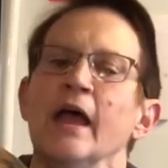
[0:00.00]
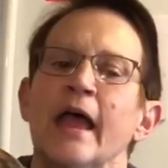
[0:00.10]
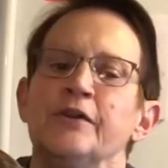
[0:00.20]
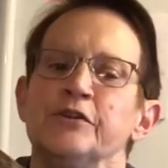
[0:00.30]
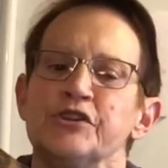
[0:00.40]

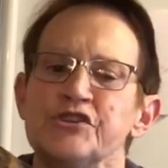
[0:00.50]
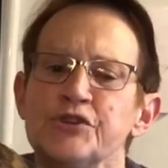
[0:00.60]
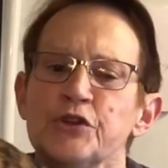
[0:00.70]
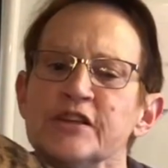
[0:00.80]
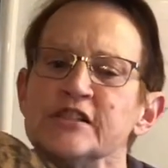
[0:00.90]
And you just
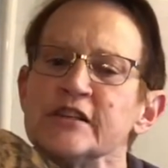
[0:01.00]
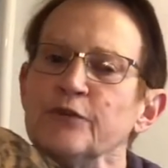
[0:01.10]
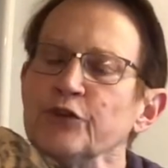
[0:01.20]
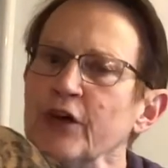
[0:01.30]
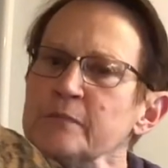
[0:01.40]
do this
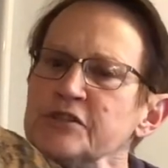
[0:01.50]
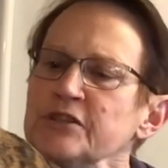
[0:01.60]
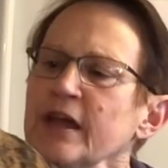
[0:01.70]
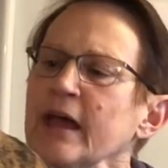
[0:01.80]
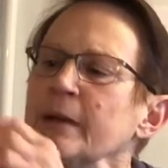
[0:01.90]
several times a
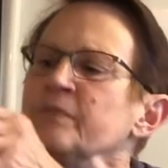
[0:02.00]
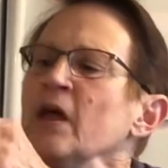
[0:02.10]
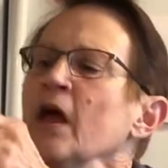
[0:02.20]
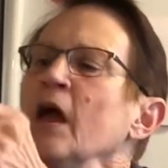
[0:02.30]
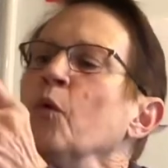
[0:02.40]
day.
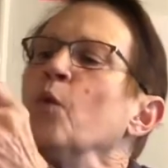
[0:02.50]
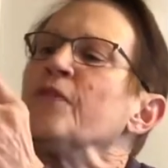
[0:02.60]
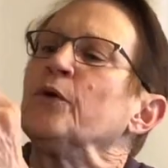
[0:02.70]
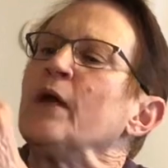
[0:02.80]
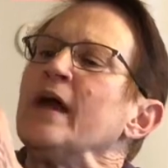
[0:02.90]
When
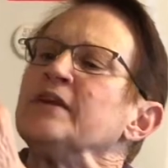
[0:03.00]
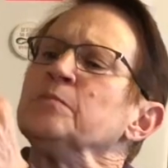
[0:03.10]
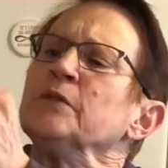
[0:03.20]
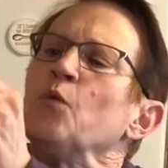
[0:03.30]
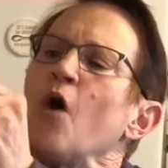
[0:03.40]
they're
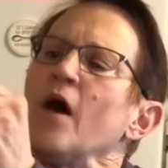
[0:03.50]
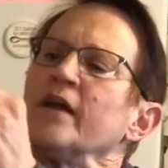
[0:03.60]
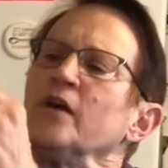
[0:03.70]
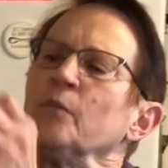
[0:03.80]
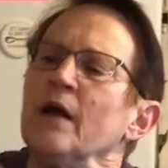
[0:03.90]
randomly
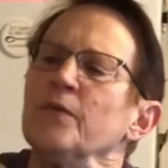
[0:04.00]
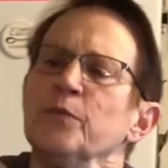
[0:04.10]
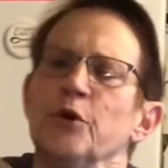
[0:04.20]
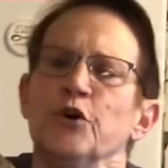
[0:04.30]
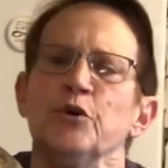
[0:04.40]
walking around the
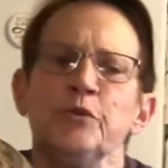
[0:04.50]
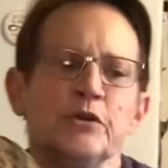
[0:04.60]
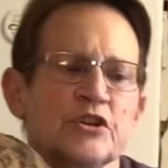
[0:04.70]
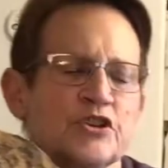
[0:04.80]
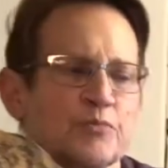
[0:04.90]
room, you
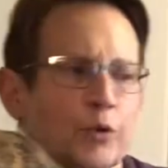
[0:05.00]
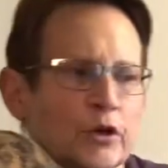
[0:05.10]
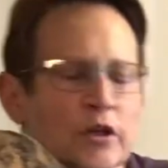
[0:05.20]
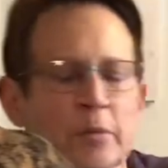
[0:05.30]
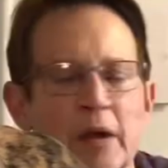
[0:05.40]
just put a
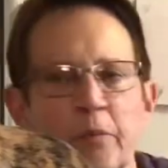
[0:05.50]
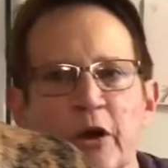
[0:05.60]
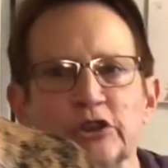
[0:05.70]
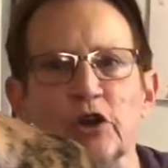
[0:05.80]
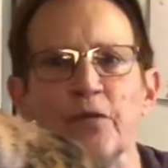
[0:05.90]
little bit of
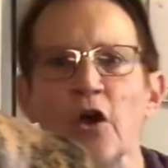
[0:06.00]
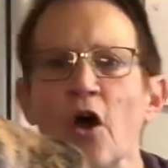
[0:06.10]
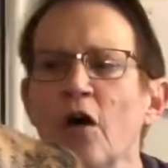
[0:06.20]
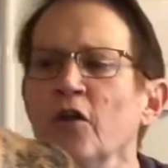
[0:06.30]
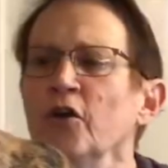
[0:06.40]
pressure on the
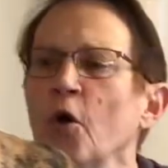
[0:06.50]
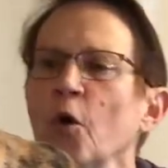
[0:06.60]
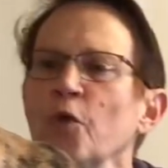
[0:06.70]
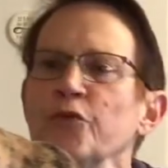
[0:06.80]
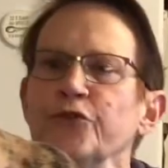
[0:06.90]
collar,
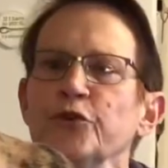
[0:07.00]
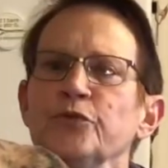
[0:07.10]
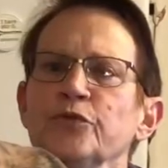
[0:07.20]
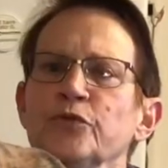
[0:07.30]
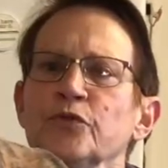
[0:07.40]
hold the
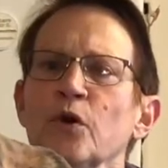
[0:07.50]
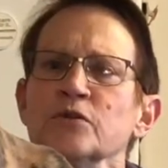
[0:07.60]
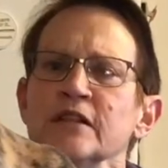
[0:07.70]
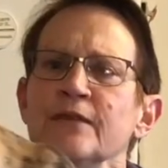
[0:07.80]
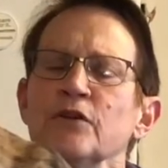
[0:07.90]
food
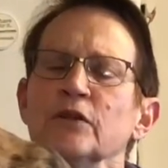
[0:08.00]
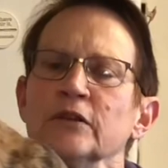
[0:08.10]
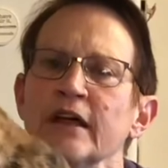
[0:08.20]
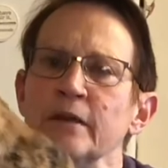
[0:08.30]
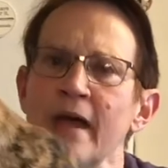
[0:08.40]
nose level,
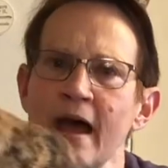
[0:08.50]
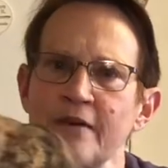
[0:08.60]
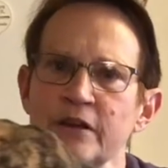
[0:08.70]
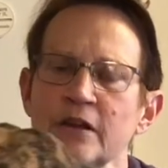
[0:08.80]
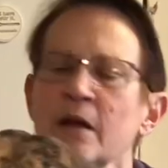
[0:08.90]
let them have
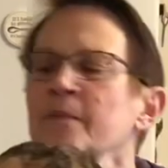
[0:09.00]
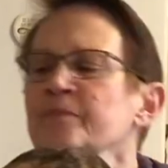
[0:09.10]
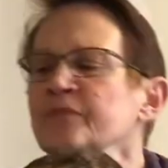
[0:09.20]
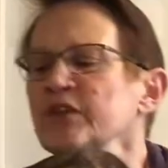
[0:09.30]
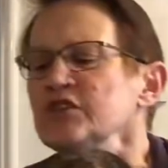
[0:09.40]
it.
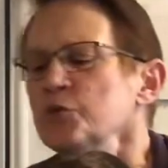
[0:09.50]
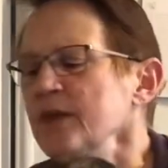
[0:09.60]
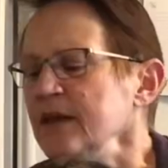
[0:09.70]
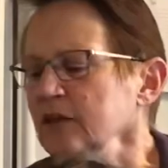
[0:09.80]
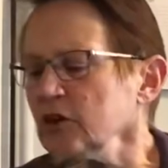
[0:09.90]
This way
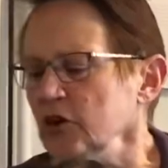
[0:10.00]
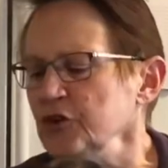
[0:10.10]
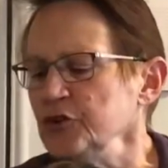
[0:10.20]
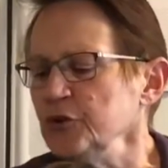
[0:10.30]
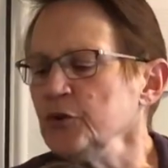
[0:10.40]
they learn
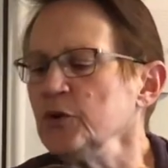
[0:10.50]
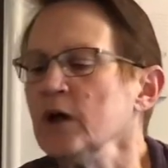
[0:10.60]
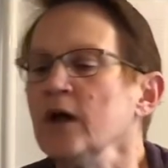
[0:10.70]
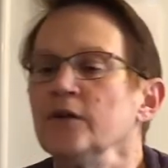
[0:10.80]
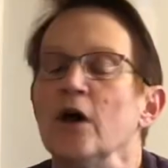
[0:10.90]
to
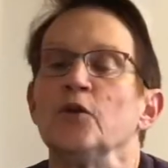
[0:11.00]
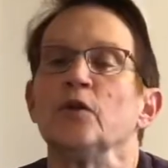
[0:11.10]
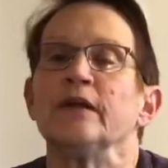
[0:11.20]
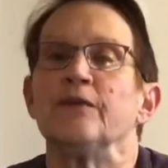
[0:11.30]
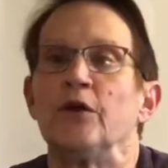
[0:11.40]
not
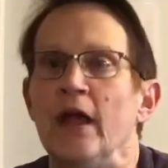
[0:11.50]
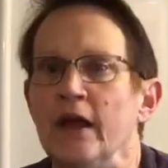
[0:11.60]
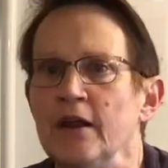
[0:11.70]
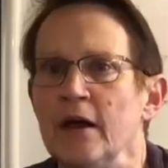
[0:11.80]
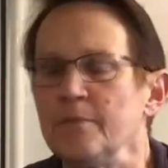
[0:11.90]
only get their
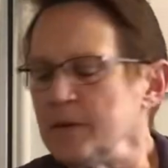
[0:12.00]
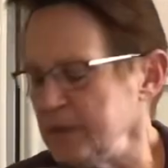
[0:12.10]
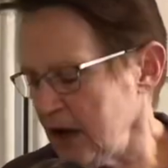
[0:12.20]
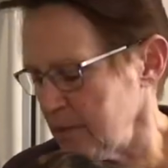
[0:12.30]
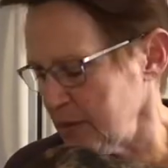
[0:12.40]
head up and
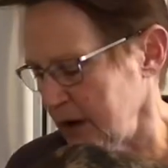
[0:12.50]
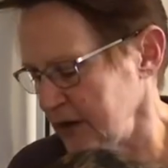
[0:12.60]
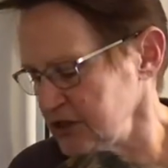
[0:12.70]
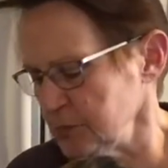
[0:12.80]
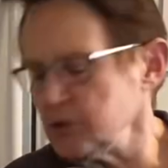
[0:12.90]
become
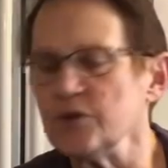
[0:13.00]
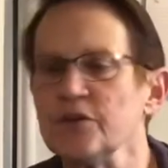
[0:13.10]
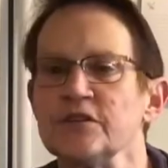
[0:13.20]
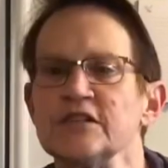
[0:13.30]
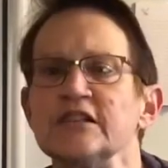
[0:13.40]
accustomed to
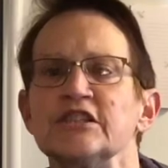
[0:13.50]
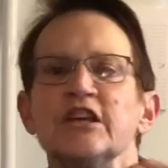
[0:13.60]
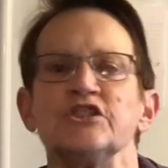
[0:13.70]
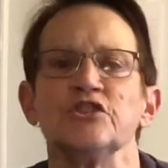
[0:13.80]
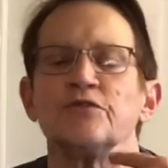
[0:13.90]
the
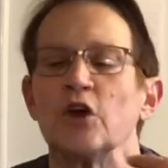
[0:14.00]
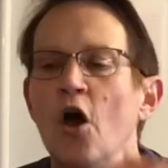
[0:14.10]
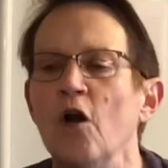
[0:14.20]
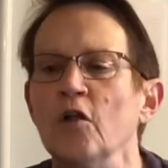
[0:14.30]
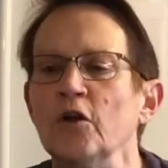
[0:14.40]
sensation of the
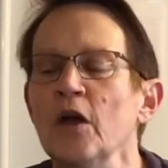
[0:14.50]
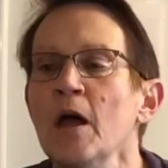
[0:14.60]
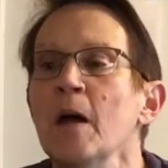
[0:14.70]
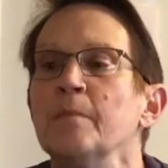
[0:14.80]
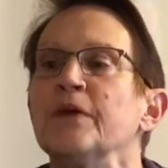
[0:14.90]
collar,
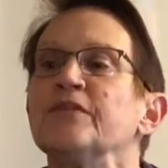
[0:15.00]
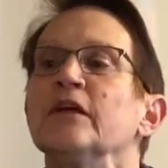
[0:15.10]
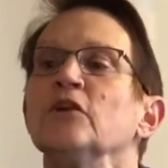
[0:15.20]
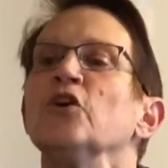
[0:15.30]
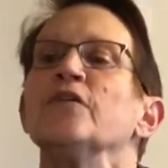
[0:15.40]
but they
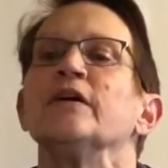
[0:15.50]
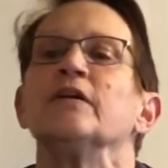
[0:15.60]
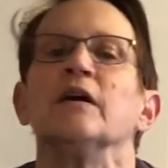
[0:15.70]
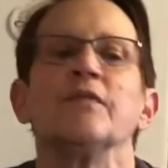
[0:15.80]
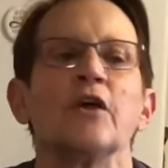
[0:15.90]
learn that
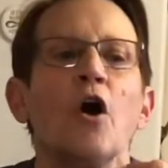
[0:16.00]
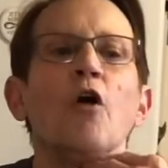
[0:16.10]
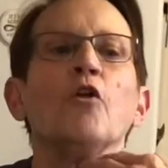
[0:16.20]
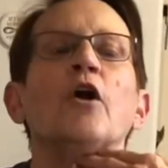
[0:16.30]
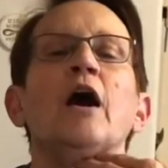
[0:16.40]
the
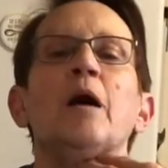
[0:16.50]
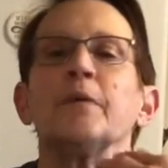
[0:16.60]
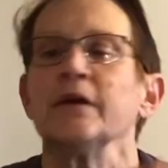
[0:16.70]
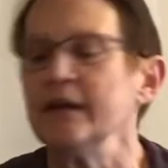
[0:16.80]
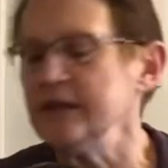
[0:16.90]
collar
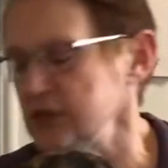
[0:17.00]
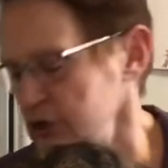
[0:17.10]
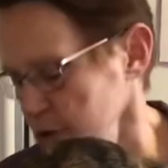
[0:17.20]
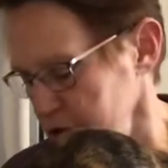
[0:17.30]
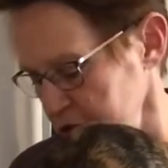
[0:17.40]
up is
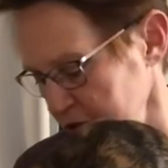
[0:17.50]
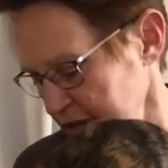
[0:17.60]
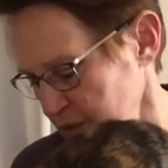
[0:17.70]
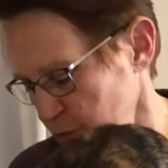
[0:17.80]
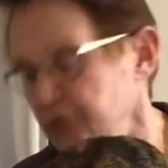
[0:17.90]

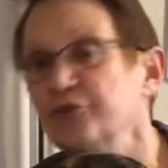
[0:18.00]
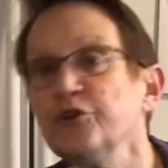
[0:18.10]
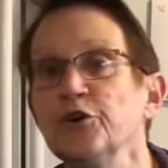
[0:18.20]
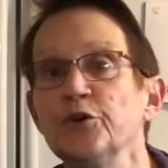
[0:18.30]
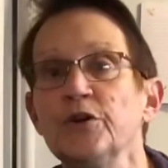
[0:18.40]
associated with
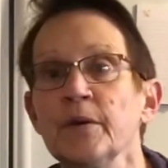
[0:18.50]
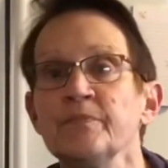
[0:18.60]
food